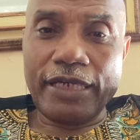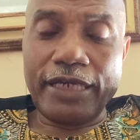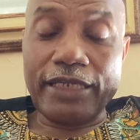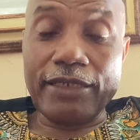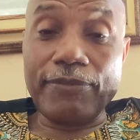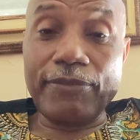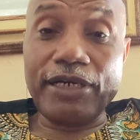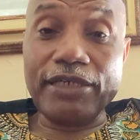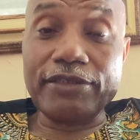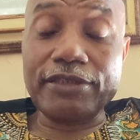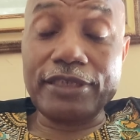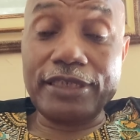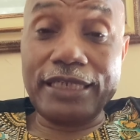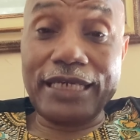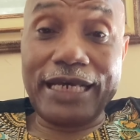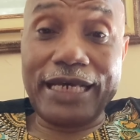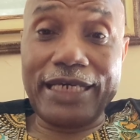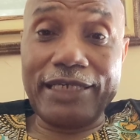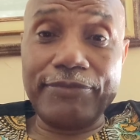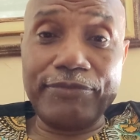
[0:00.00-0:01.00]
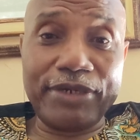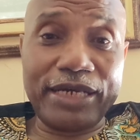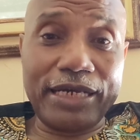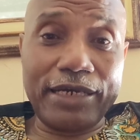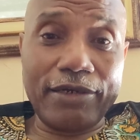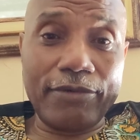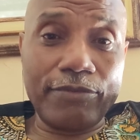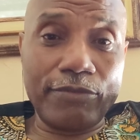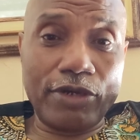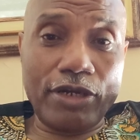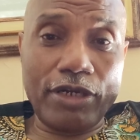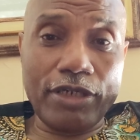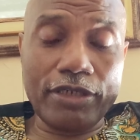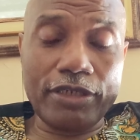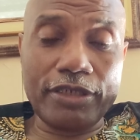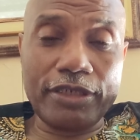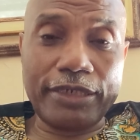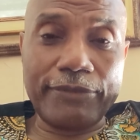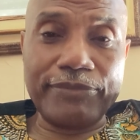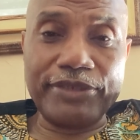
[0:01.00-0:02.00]
At about the nine mile
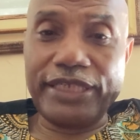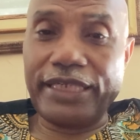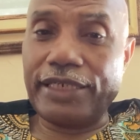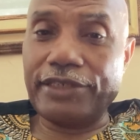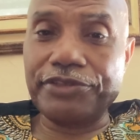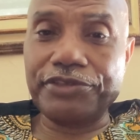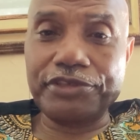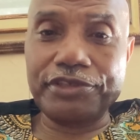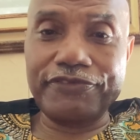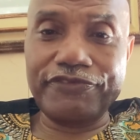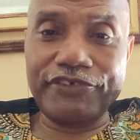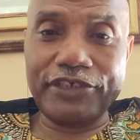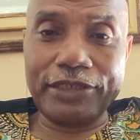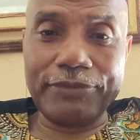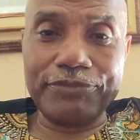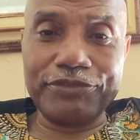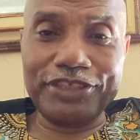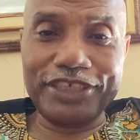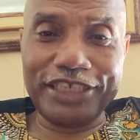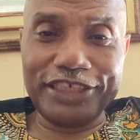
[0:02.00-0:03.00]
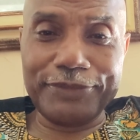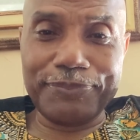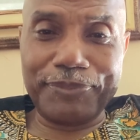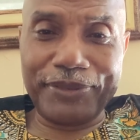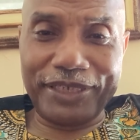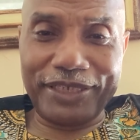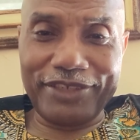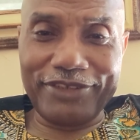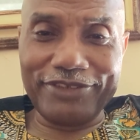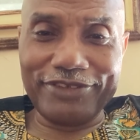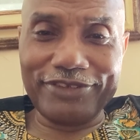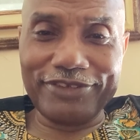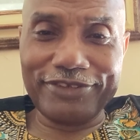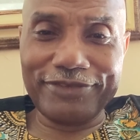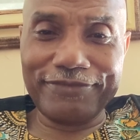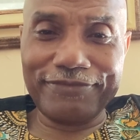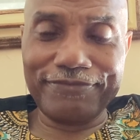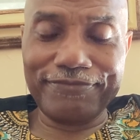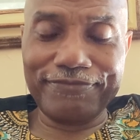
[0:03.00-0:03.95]
mark, I began to develop chest pains.